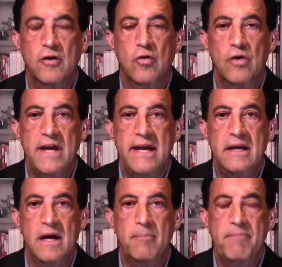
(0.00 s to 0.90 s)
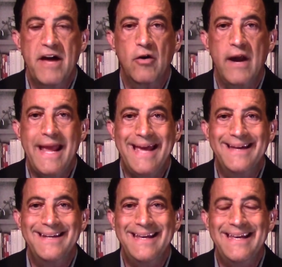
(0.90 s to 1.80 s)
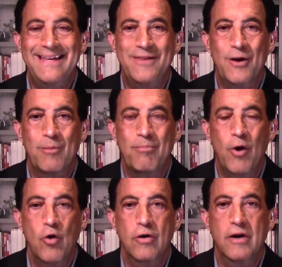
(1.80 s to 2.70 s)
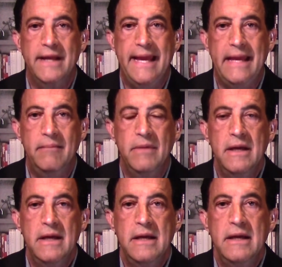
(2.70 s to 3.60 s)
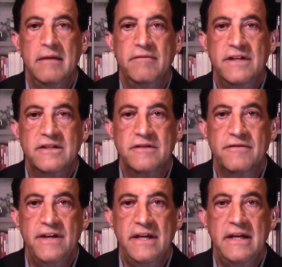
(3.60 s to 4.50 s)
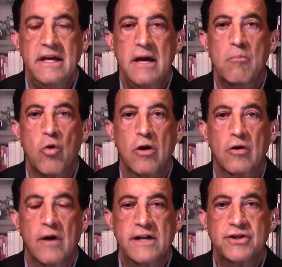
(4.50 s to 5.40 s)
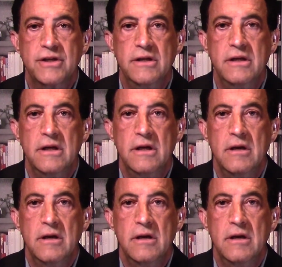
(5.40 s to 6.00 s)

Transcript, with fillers: to create a better hand in their poker game vis-a-vis more aggression,